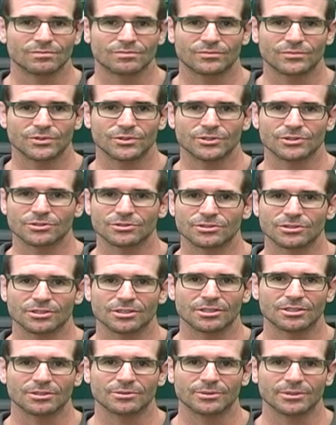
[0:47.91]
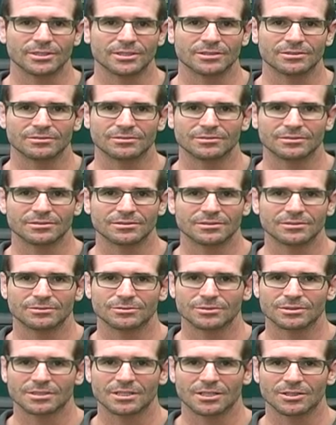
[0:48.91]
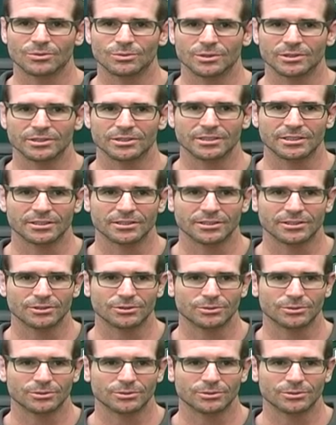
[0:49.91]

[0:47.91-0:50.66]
few years ago, it was kind of willy-nilly